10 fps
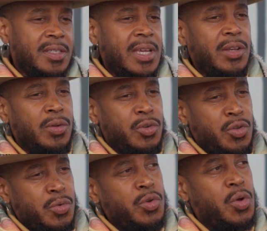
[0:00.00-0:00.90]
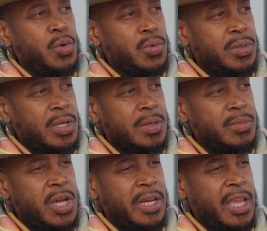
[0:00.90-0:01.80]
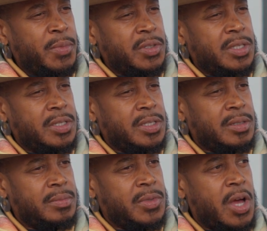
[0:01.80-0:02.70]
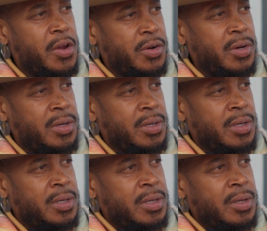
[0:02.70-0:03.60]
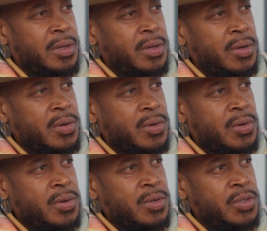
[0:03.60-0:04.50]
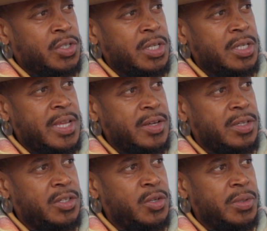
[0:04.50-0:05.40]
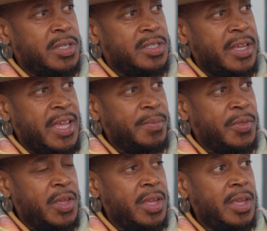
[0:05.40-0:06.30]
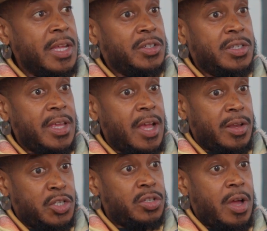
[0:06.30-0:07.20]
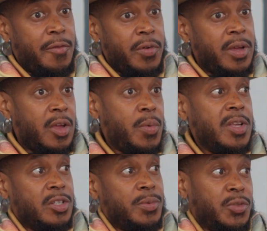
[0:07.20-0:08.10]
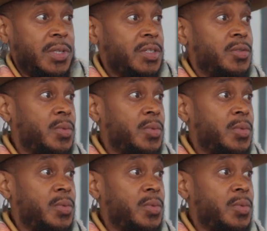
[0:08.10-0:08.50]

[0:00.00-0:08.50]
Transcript: a side note, do you know John Amos's daughter? She's actually doing the same thing, and she's offering ayahuasca retreats as